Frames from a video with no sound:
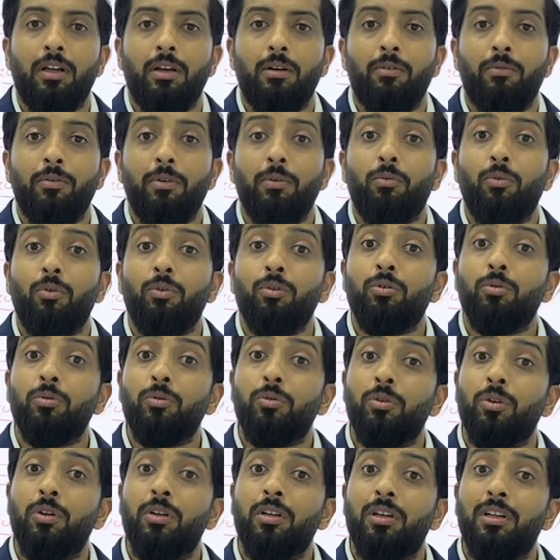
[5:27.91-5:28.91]
we want
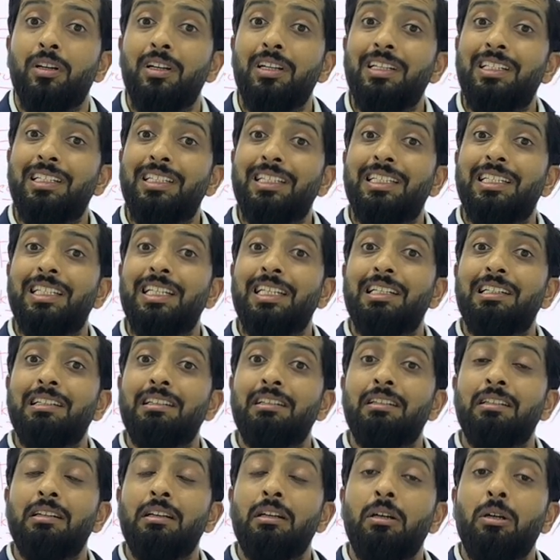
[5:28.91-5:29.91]
to
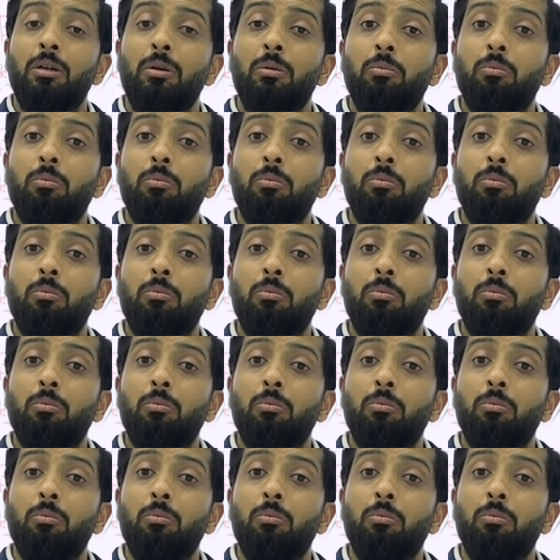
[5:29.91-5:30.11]
consider